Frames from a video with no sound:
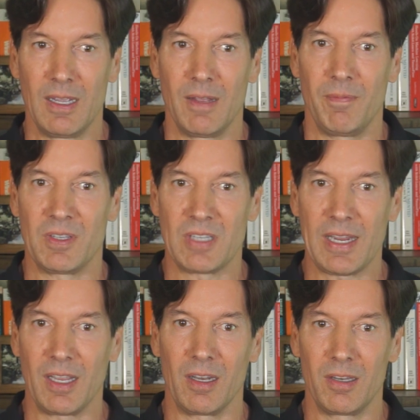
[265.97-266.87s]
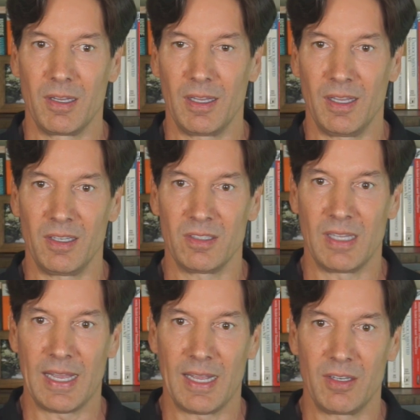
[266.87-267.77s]
The second is
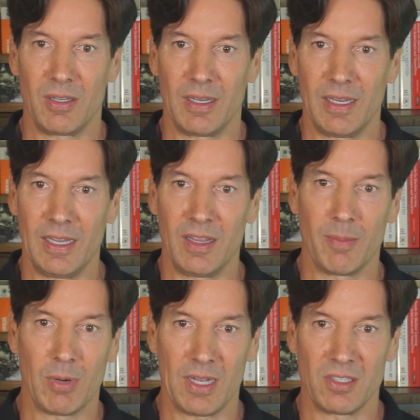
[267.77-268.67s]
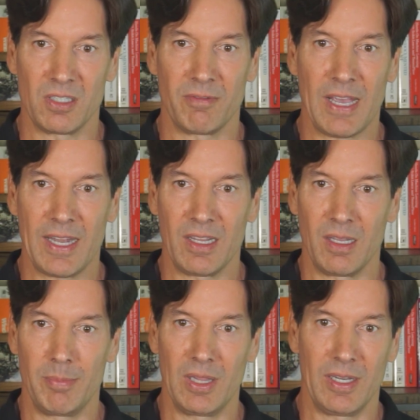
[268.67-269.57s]
that in the process of adding the
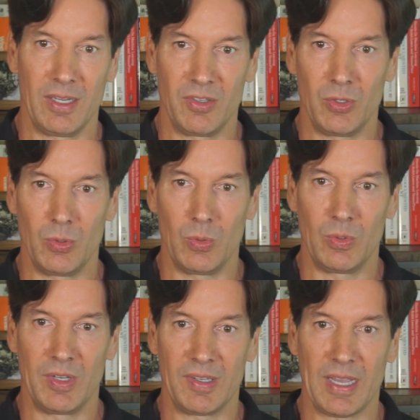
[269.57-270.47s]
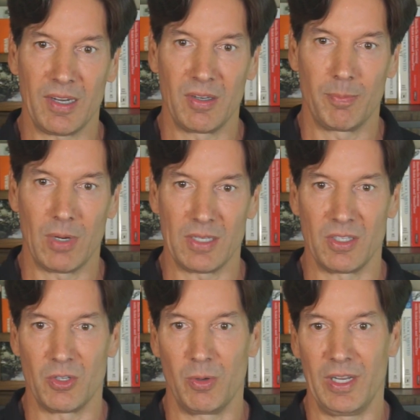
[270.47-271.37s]
ability to detect process
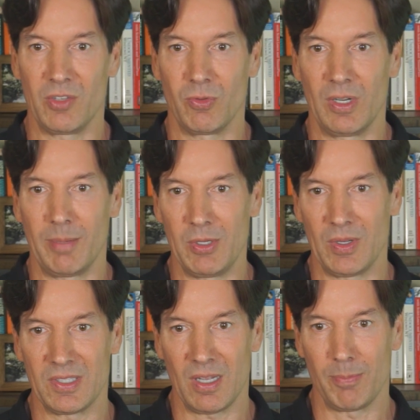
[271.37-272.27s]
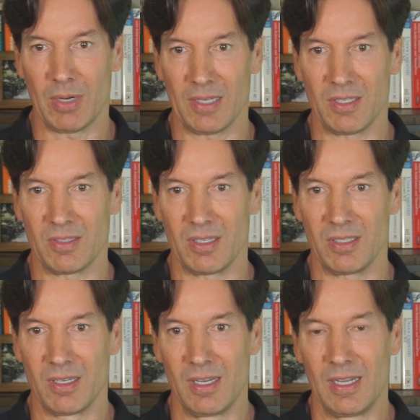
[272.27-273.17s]
creates for WSL
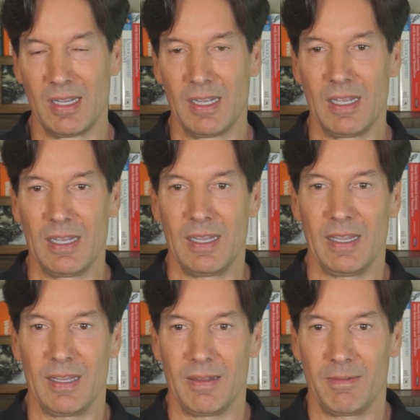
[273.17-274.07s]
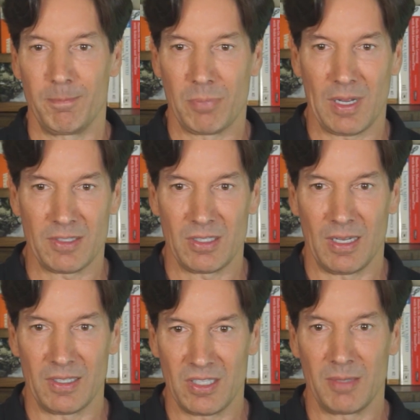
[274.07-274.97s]
processes,
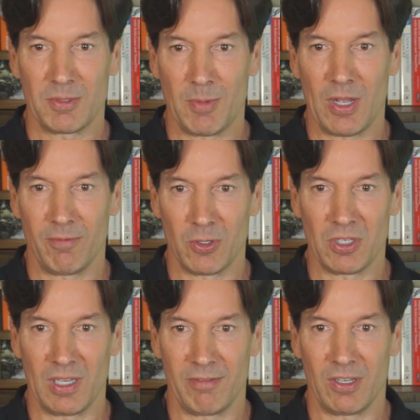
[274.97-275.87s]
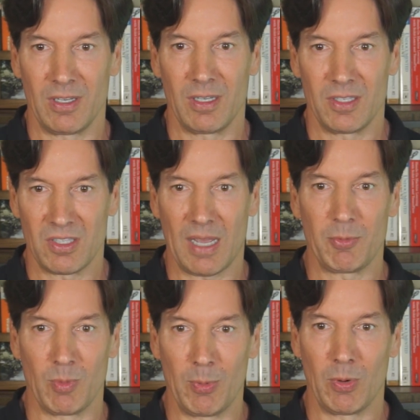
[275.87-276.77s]
uh, Sysmon version 11 stopped
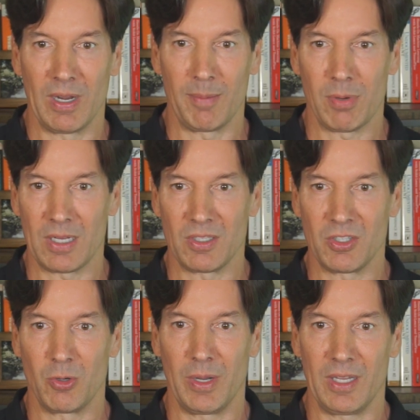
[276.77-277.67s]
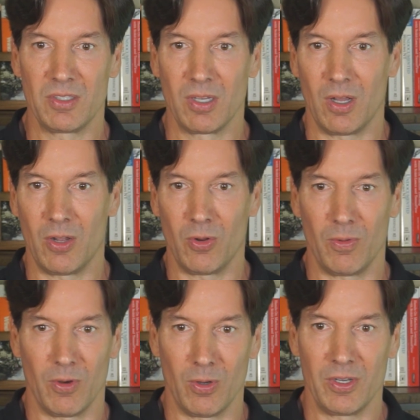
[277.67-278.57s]
reporting process creates on
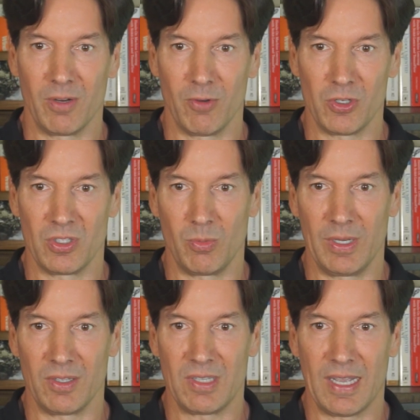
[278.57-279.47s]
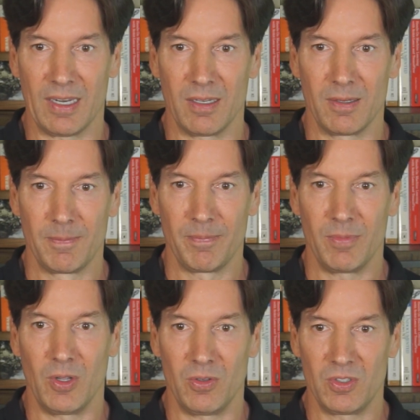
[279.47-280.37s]
earlier versions of Windows 10.
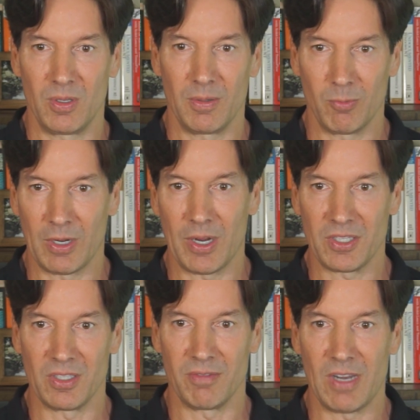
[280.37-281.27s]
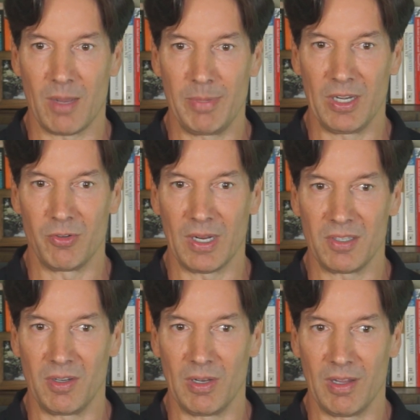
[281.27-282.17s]
Those regressions have now been
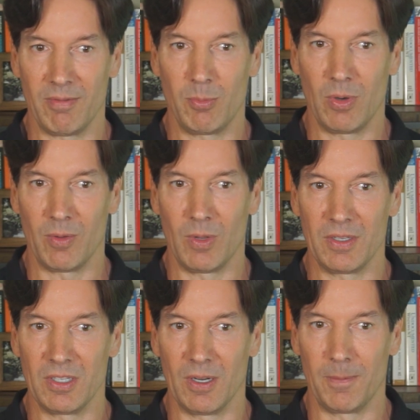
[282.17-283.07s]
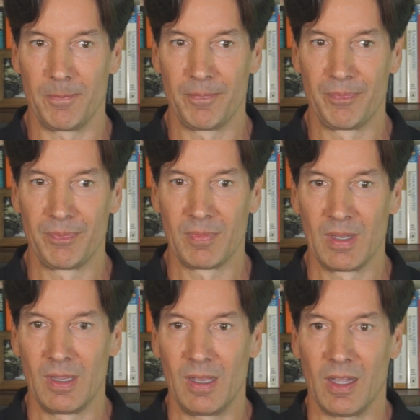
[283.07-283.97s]
addressed in 11.10.
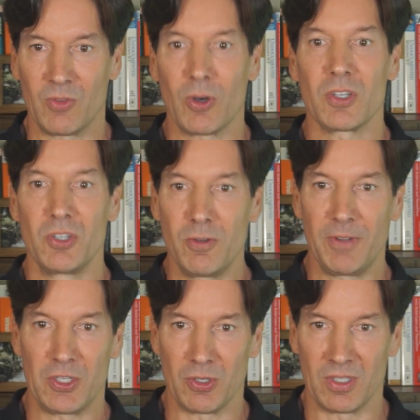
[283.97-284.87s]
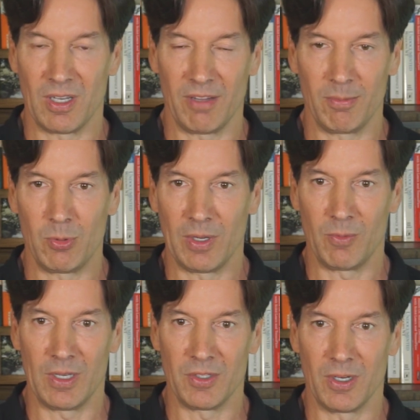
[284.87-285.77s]
As far as new features in
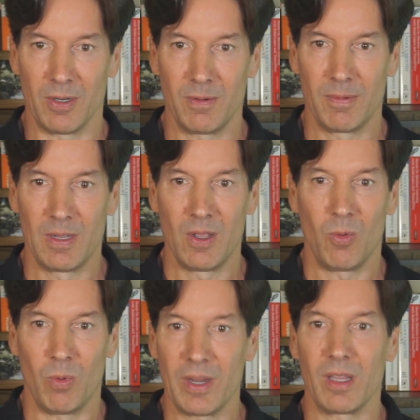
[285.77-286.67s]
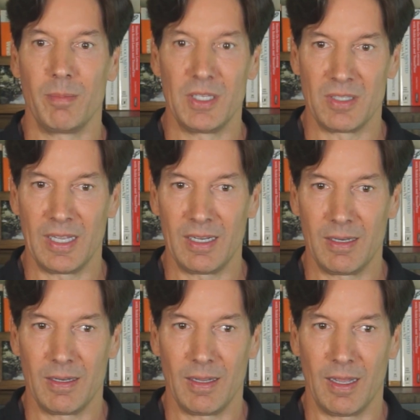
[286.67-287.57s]
11.10, one of them is that
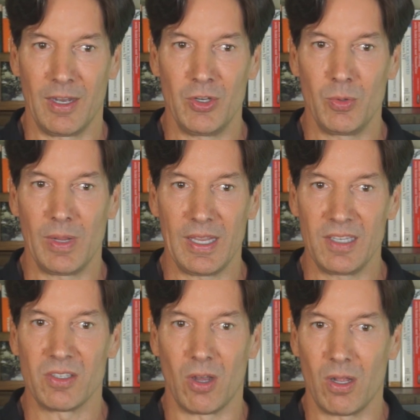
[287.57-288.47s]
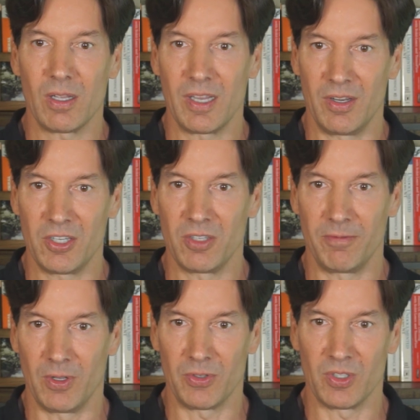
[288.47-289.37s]
a uh, new is all condition
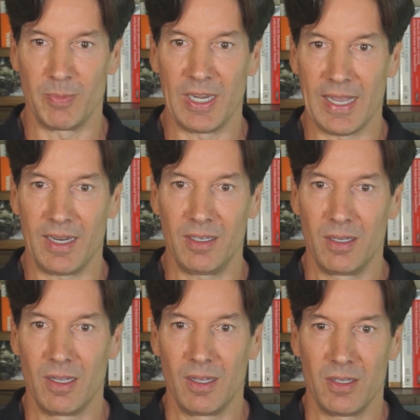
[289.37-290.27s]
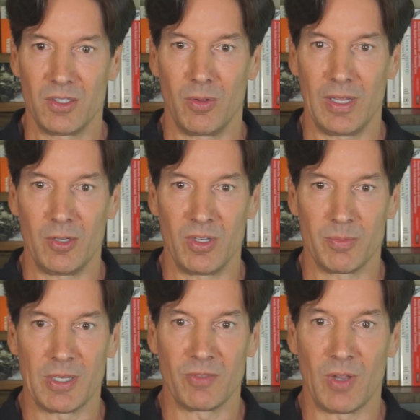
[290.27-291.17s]
filter has been added so that you can
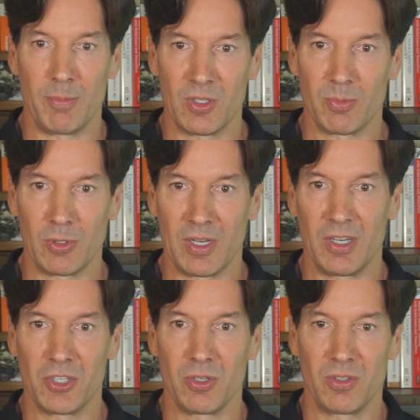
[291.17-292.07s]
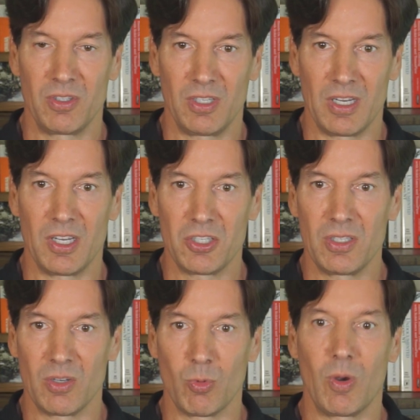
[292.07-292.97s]
specify multiple condition, conditions
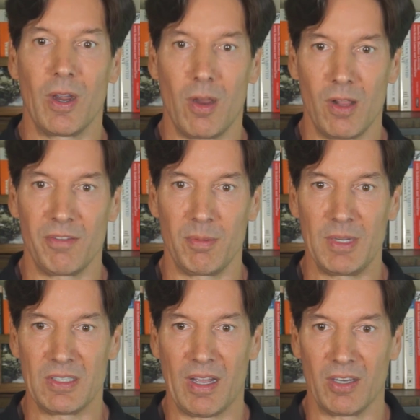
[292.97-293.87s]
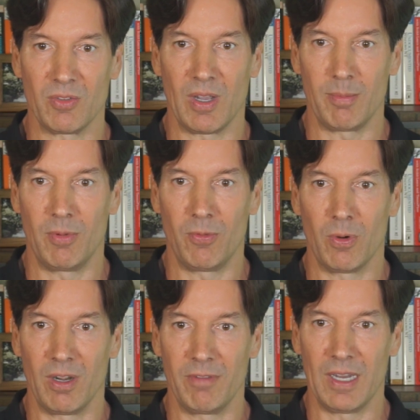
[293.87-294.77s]
and require all of them be satisfied before
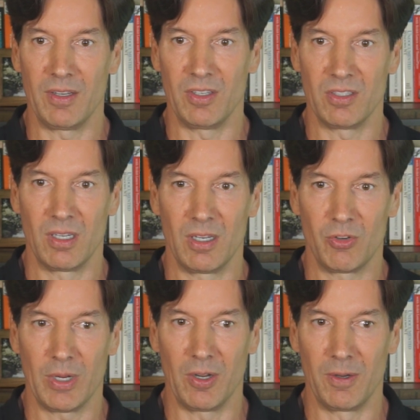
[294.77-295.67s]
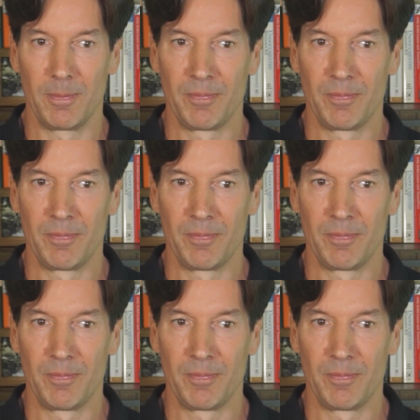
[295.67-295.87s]
an event is triggered.